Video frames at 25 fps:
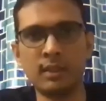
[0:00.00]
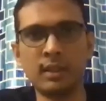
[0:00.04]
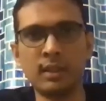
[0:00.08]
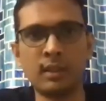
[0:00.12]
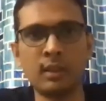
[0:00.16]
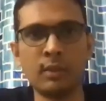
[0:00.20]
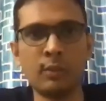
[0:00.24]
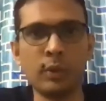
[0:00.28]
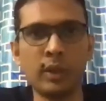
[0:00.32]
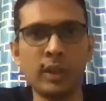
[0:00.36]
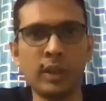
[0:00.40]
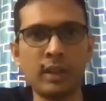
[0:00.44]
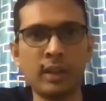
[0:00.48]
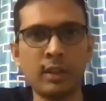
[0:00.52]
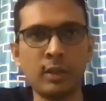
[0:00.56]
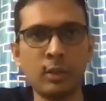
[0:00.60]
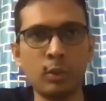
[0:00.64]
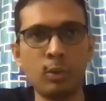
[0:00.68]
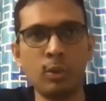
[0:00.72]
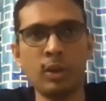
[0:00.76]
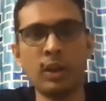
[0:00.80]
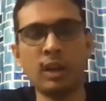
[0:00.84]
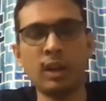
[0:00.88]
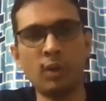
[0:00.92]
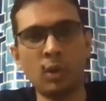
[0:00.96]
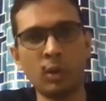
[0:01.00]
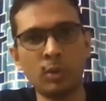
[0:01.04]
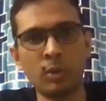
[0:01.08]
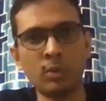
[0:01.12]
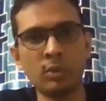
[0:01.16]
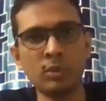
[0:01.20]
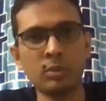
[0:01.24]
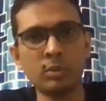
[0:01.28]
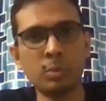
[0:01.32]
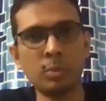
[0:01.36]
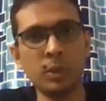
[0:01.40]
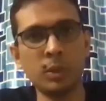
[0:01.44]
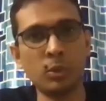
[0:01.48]
where you have
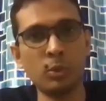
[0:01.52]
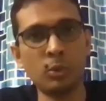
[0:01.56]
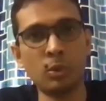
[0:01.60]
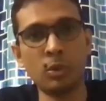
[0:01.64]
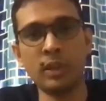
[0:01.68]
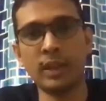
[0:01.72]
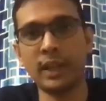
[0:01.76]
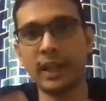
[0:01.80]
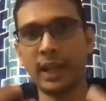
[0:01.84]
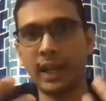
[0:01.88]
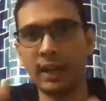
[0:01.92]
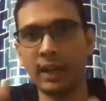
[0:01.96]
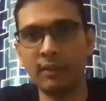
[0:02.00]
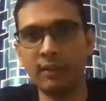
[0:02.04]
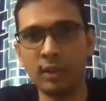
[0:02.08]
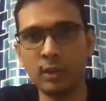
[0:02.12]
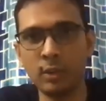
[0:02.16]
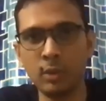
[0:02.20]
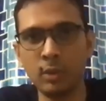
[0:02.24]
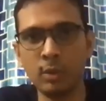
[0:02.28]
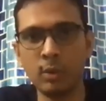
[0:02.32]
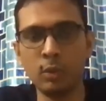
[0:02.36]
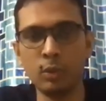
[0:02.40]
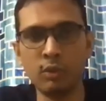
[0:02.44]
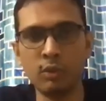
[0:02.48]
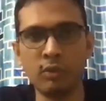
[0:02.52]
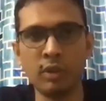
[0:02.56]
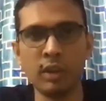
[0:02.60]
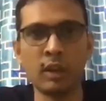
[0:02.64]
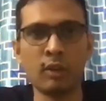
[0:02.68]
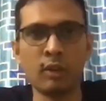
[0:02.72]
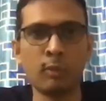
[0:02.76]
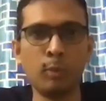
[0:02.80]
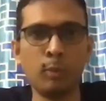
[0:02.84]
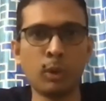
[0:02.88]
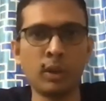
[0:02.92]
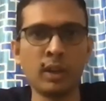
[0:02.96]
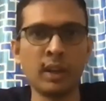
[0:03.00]
autos, but you don't have a good way
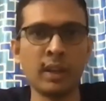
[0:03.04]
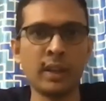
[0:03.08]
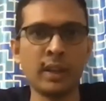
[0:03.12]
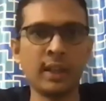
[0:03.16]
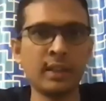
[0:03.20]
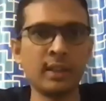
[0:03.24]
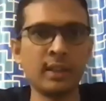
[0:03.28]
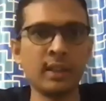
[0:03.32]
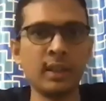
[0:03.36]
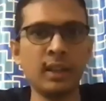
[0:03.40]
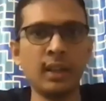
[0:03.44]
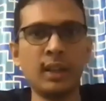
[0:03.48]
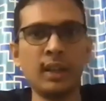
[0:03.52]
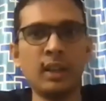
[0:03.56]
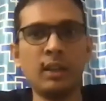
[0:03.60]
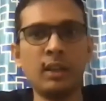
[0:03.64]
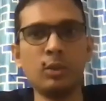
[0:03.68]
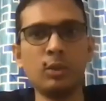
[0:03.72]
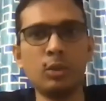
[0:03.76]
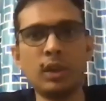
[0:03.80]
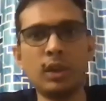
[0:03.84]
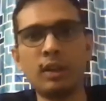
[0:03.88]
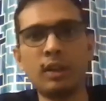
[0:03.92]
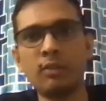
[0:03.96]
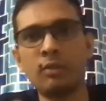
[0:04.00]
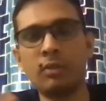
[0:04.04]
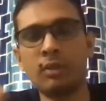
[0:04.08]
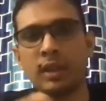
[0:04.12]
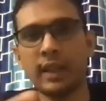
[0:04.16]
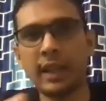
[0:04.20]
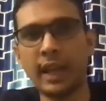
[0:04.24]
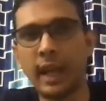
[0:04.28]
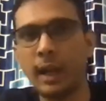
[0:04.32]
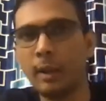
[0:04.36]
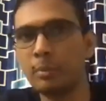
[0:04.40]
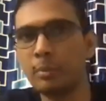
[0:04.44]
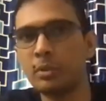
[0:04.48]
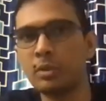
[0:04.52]
of booking it. You have
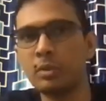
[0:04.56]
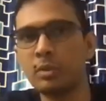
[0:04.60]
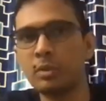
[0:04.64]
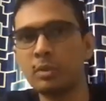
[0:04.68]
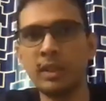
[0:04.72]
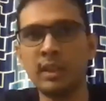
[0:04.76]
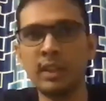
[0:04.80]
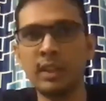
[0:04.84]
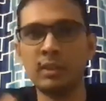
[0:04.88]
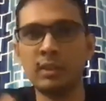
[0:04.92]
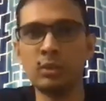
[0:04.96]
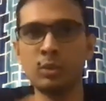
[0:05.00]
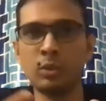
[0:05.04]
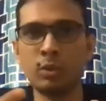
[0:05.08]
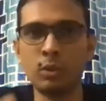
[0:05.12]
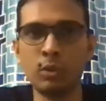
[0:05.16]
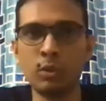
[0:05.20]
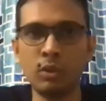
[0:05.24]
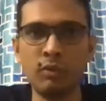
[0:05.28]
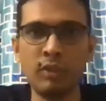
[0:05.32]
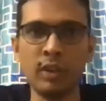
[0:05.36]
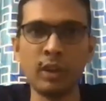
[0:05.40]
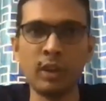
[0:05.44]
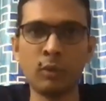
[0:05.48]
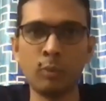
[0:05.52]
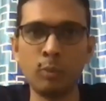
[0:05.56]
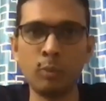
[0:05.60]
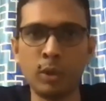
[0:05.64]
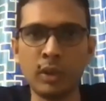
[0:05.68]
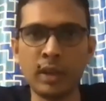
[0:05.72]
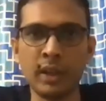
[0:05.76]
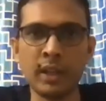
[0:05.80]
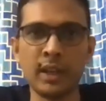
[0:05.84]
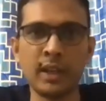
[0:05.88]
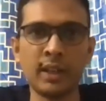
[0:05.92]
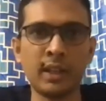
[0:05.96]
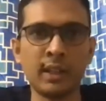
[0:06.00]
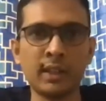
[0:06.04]
cabs, but there is no good way of
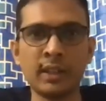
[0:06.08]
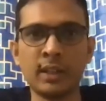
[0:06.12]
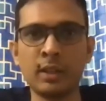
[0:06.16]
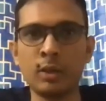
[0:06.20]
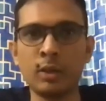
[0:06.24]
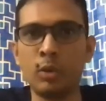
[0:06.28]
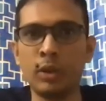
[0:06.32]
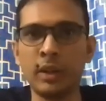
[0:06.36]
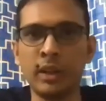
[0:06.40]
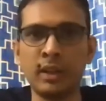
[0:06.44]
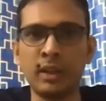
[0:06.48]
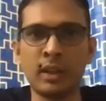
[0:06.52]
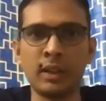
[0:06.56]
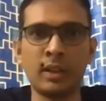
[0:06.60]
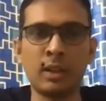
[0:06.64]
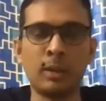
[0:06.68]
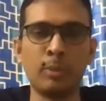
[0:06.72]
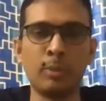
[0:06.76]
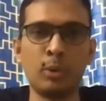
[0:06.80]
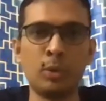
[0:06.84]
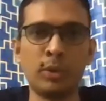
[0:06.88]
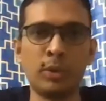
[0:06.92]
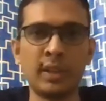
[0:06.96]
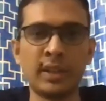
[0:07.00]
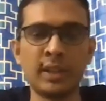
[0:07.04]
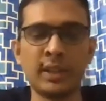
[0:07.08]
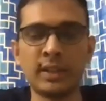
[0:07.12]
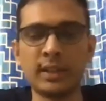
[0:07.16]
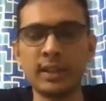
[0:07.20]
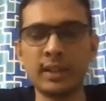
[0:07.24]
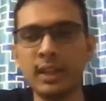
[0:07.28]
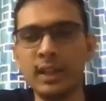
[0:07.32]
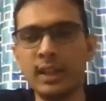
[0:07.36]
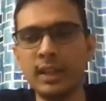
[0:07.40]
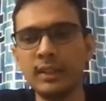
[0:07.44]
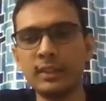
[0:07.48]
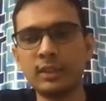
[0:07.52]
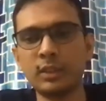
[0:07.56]
booking it and then going and commuting it.
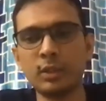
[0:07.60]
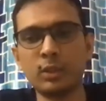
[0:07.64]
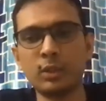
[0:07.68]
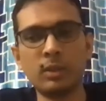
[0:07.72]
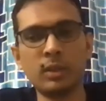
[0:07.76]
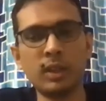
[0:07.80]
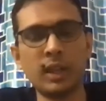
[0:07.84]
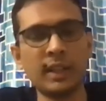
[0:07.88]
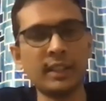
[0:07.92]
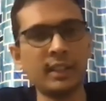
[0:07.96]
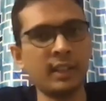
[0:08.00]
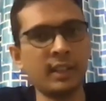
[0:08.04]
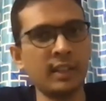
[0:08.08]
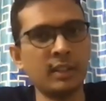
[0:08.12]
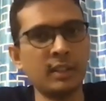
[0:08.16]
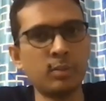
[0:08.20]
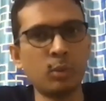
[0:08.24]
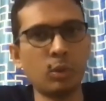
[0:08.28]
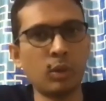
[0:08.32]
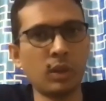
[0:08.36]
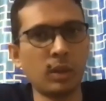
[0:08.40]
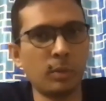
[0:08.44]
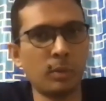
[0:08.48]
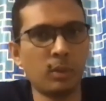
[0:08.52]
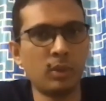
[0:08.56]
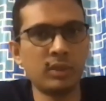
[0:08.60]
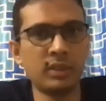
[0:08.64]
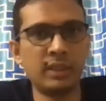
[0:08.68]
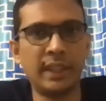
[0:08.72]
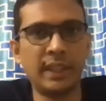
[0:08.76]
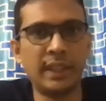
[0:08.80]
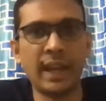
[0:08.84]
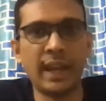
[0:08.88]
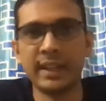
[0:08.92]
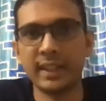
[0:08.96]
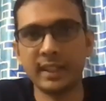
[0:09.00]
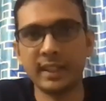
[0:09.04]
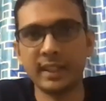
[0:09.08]
So I think it's more about
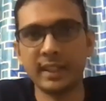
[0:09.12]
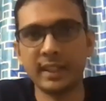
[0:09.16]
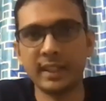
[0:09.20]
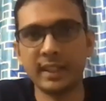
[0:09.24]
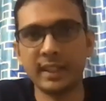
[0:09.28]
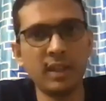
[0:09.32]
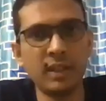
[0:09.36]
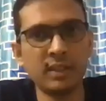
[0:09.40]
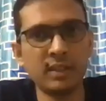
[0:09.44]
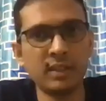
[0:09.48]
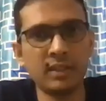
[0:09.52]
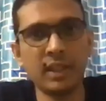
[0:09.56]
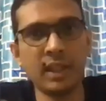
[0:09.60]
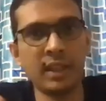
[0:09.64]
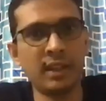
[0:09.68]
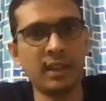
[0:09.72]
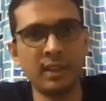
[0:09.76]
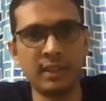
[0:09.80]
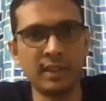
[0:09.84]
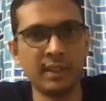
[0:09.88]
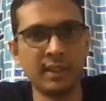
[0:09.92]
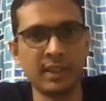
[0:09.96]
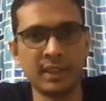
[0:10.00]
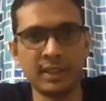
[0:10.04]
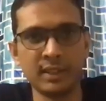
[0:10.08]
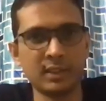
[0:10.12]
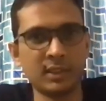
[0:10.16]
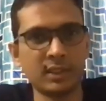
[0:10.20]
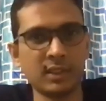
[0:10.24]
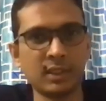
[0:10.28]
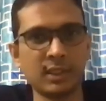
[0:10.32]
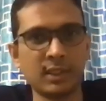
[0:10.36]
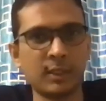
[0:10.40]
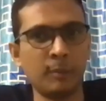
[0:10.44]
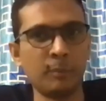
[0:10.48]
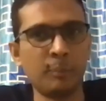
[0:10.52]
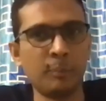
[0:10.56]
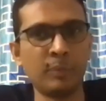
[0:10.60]
that experience than anything else.
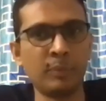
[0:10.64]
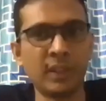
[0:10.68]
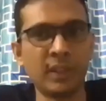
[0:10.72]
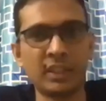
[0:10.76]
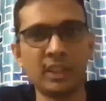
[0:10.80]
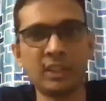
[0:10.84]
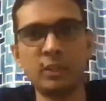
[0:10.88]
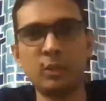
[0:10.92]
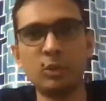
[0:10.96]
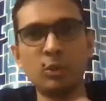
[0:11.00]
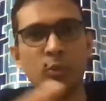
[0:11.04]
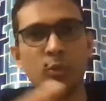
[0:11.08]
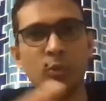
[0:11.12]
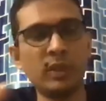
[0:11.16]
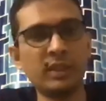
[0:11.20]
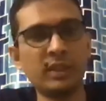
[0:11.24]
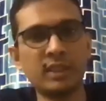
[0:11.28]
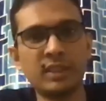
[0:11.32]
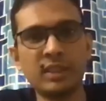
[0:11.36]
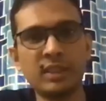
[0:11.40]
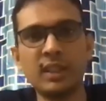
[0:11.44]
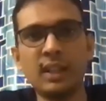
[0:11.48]
Nothing to do with